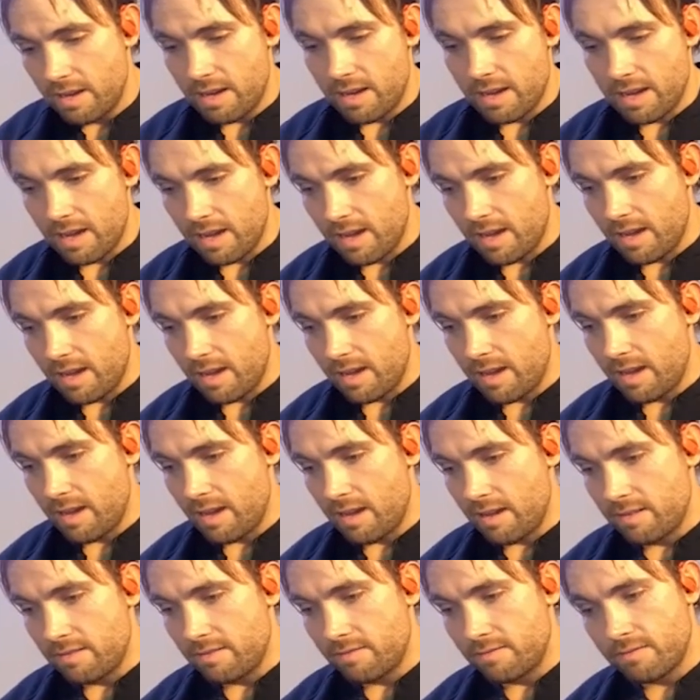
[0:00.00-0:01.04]

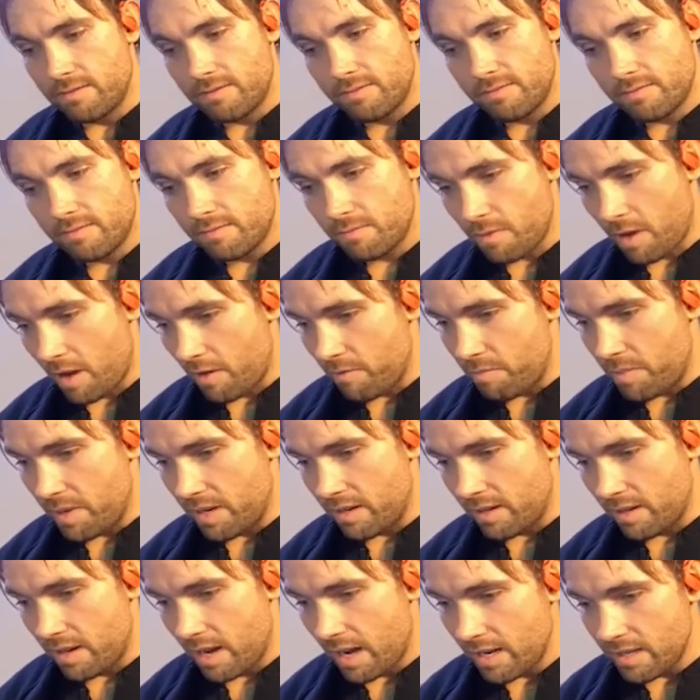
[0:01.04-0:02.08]
I've
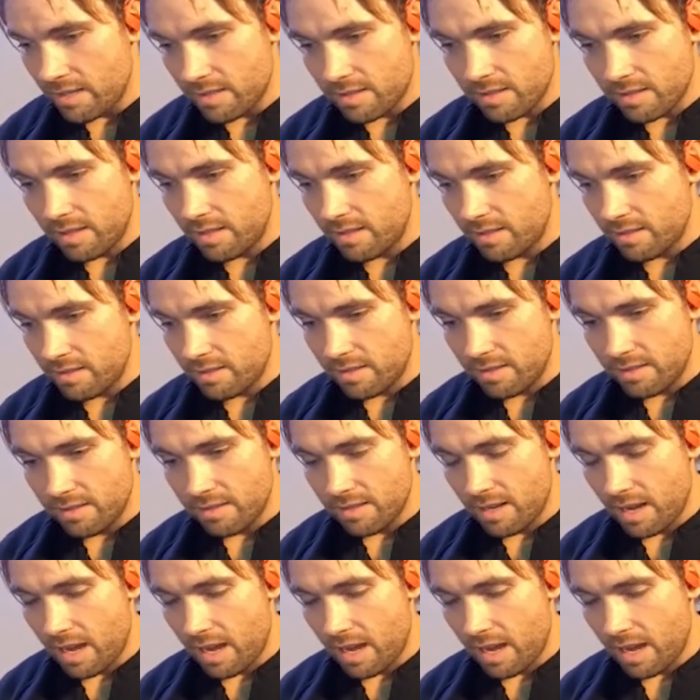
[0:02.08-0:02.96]
been in Iceland.